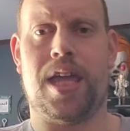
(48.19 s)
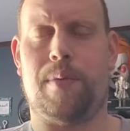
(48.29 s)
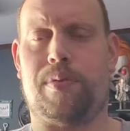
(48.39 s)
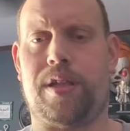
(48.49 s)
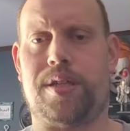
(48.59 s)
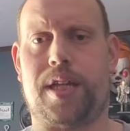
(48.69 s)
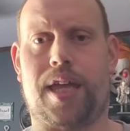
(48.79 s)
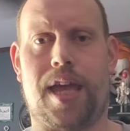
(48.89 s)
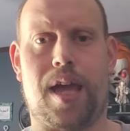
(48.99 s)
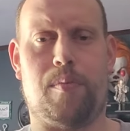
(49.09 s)
He plays the
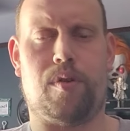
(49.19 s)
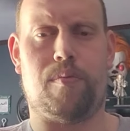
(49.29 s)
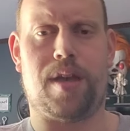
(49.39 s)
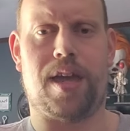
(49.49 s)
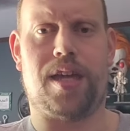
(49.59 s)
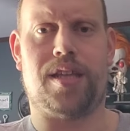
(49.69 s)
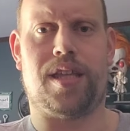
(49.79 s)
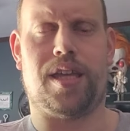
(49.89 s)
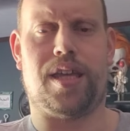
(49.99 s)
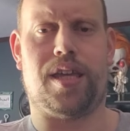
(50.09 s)

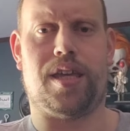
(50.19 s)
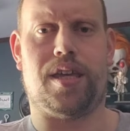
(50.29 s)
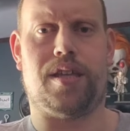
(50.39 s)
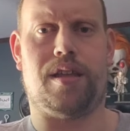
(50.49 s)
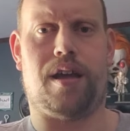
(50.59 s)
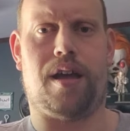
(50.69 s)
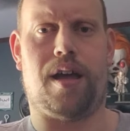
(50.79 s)
cameraman in